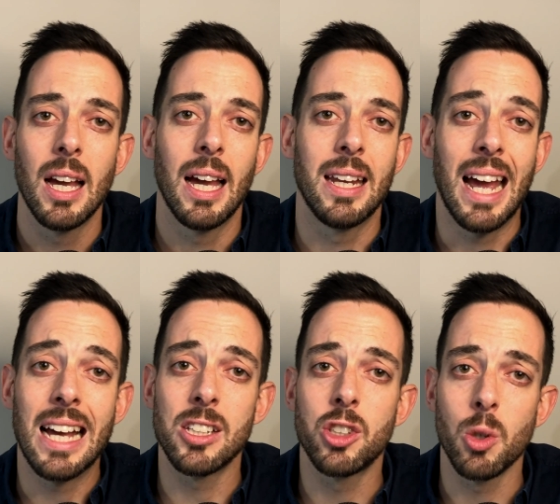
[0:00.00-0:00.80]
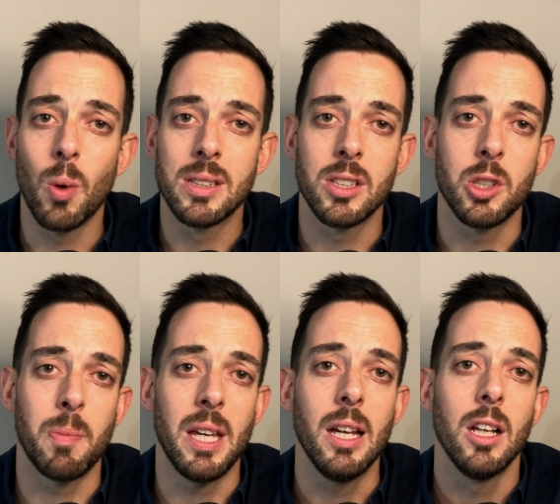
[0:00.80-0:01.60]
and as you want it to
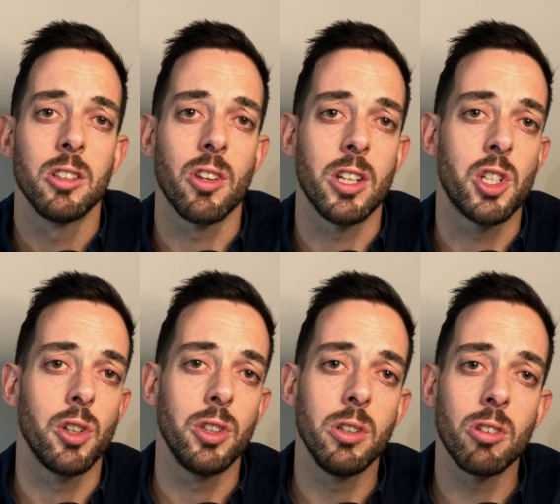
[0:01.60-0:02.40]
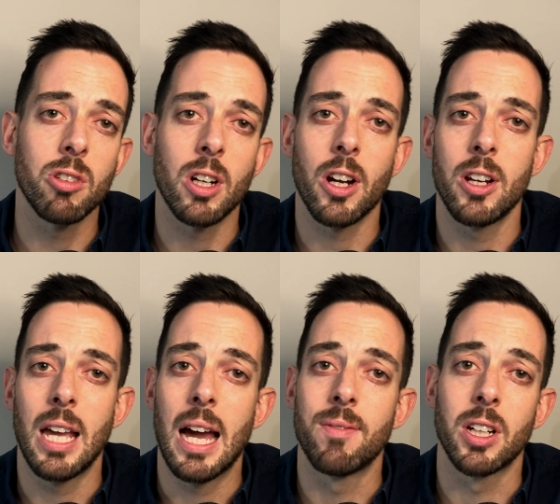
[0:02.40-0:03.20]
be, so that your users not only
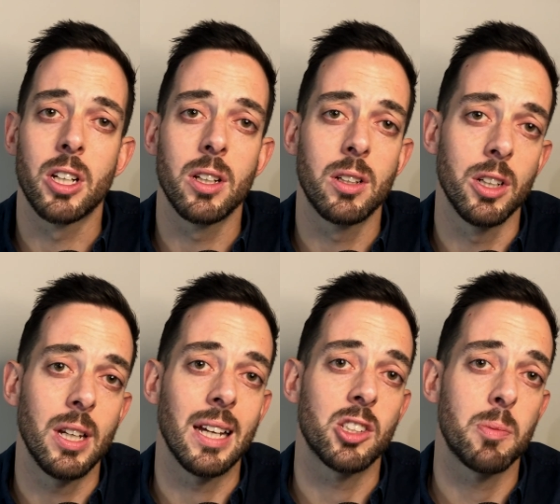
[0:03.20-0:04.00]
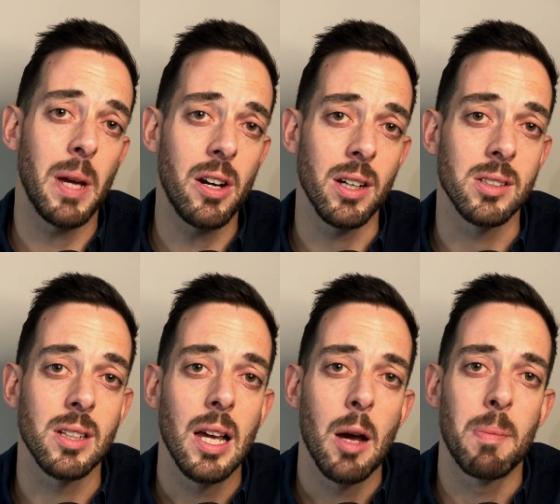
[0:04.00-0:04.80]
have a good experience,
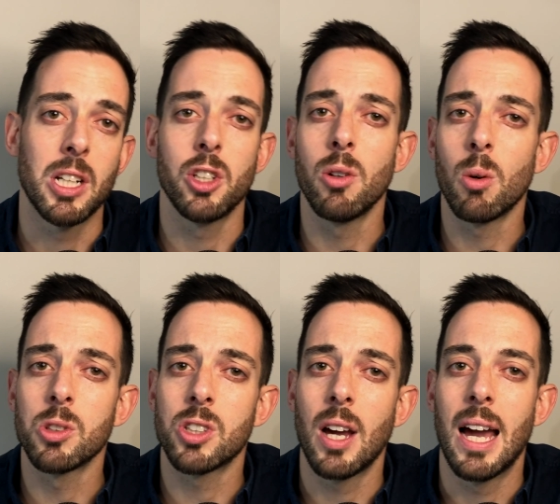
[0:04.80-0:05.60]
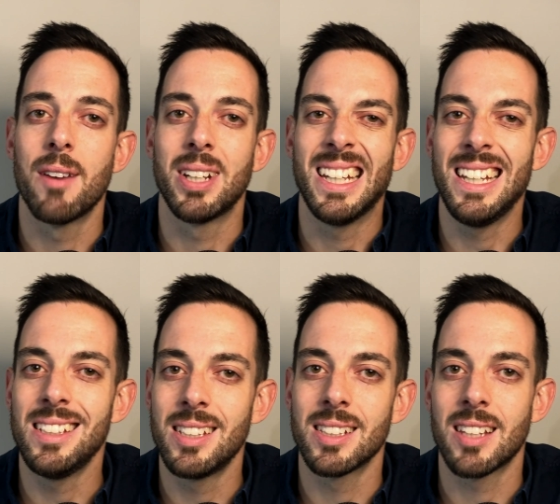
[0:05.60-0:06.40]
but you also have an
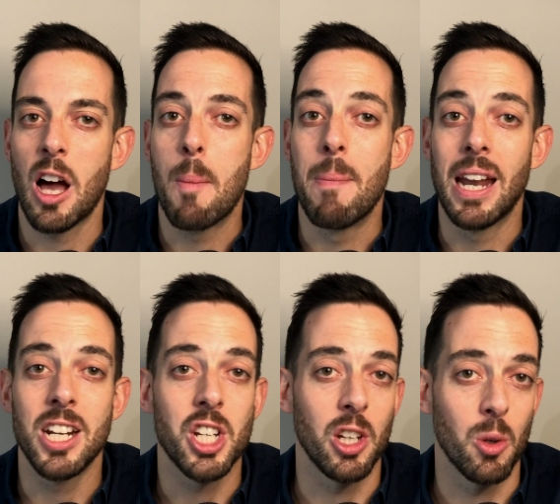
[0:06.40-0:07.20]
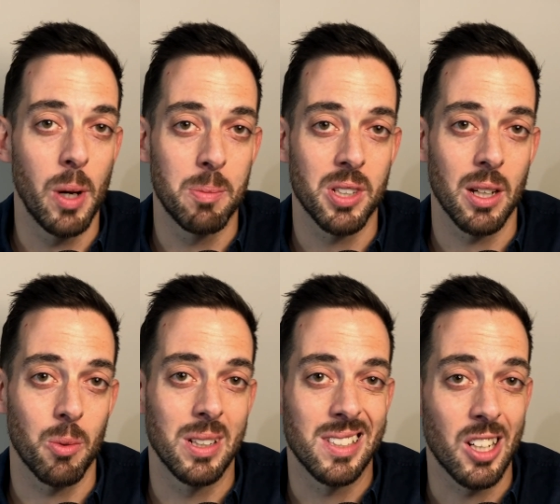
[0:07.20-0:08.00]
easier time managing your website
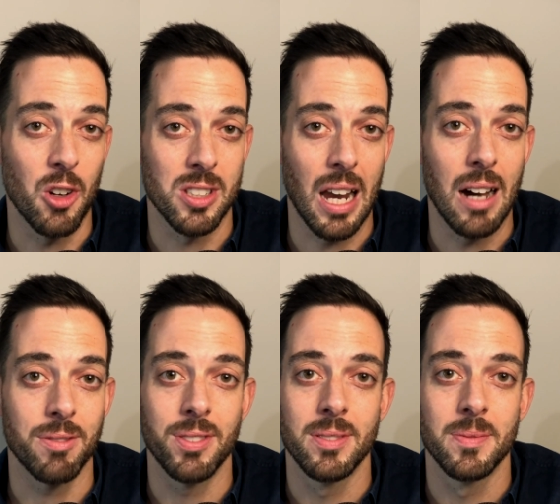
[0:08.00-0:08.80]
once it goes live.